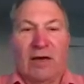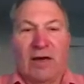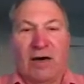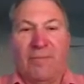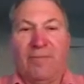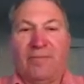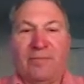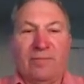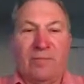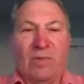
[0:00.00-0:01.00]

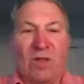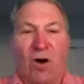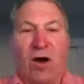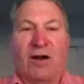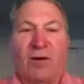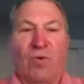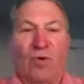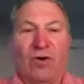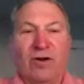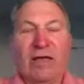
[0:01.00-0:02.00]
On our
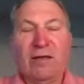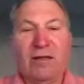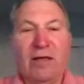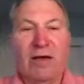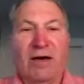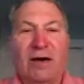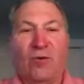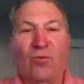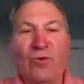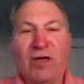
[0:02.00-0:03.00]
board,
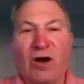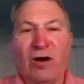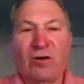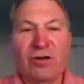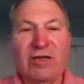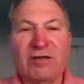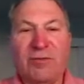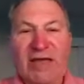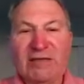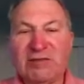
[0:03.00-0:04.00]
we are looking
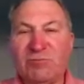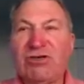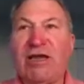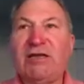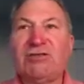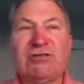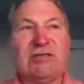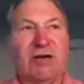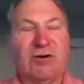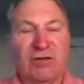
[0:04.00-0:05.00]
to make some
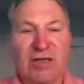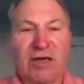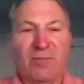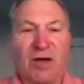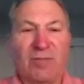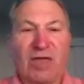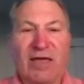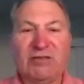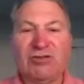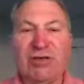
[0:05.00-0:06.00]
changes here at the upcoming
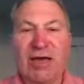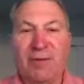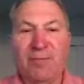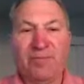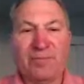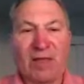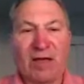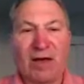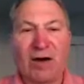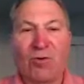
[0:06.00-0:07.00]
AGM.
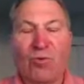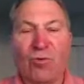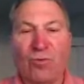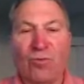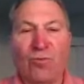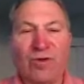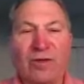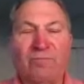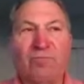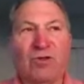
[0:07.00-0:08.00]

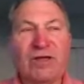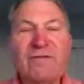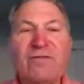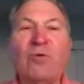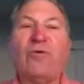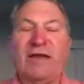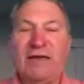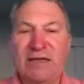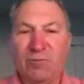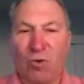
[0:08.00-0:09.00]
We believe that we
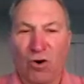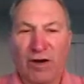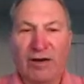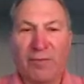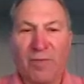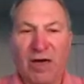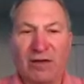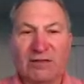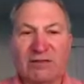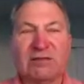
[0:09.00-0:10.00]
need more
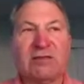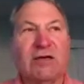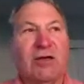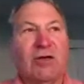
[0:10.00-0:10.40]
independence.